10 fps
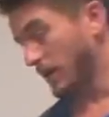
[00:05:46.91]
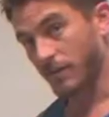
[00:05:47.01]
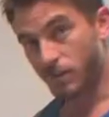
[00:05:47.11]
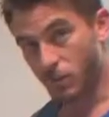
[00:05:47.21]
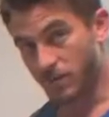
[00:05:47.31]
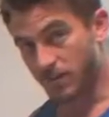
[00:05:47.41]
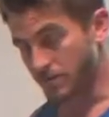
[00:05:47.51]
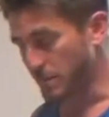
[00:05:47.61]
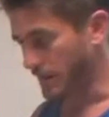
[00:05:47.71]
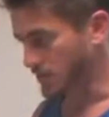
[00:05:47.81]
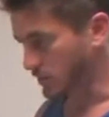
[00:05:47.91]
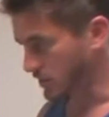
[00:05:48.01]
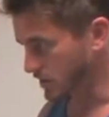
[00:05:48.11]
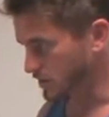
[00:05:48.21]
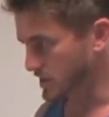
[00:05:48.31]
got 45 minutes, so I'm
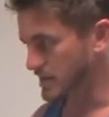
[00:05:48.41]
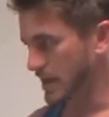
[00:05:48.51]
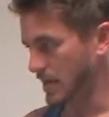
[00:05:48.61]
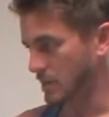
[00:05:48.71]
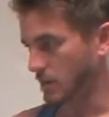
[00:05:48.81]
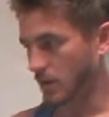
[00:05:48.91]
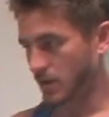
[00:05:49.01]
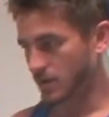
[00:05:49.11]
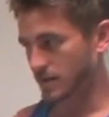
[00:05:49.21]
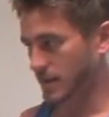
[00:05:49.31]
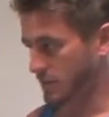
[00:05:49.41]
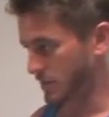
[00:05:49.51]
going to use this timer the same